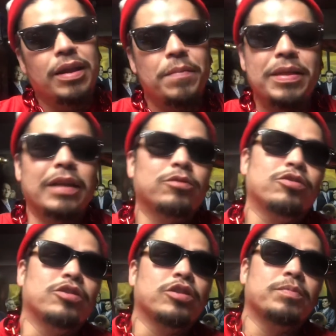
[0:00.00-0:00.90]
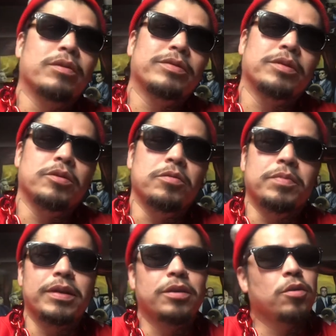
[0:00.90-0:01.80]
I mean, that's what you're supposed to do.
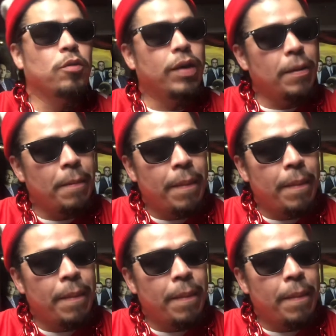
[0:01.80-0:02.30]
But you know what?